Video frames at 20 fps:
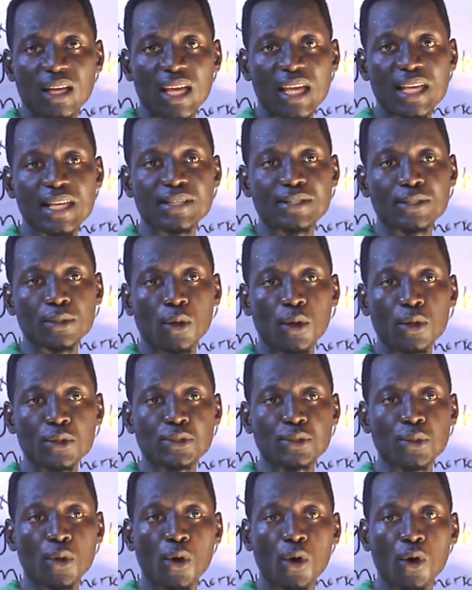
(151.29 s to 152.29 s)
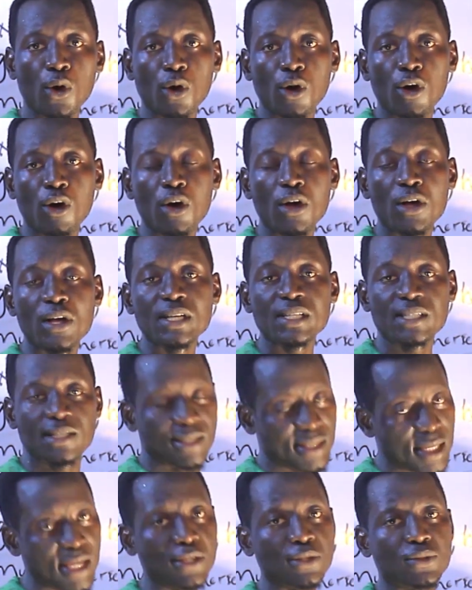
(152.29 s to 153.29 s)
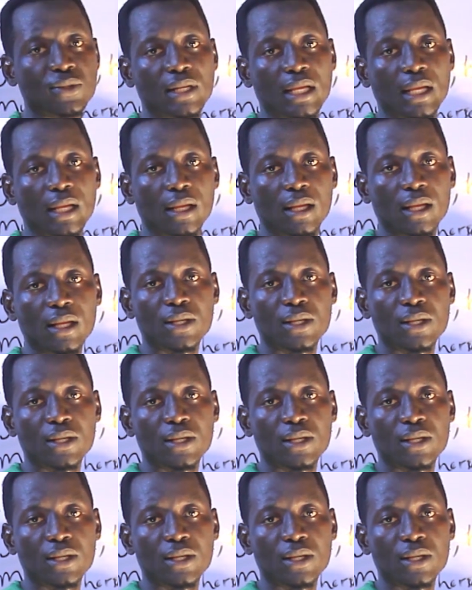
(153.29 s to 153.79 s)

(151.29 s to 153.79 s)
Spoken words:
Is also singular.